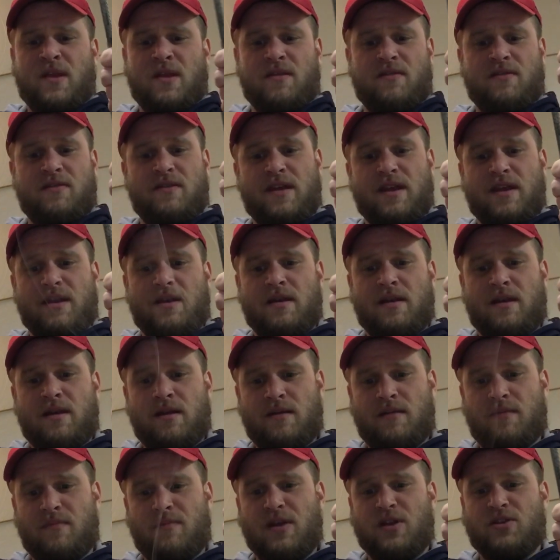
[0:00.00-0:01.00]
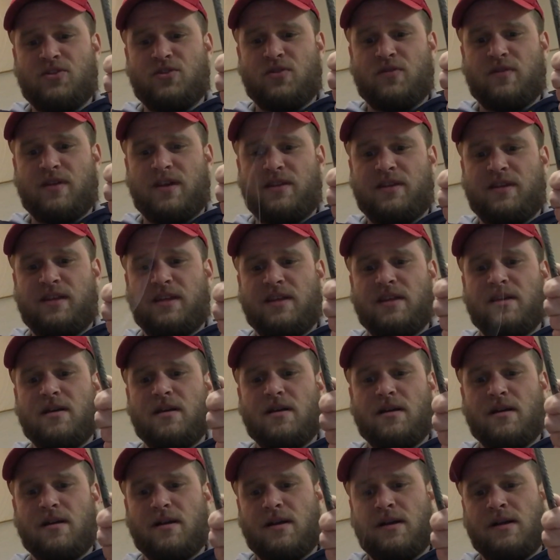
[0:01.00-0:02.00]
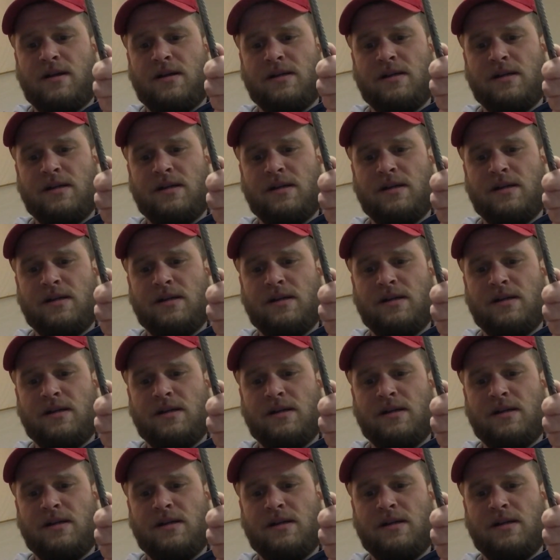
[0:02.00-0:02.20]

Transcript: then make sure that the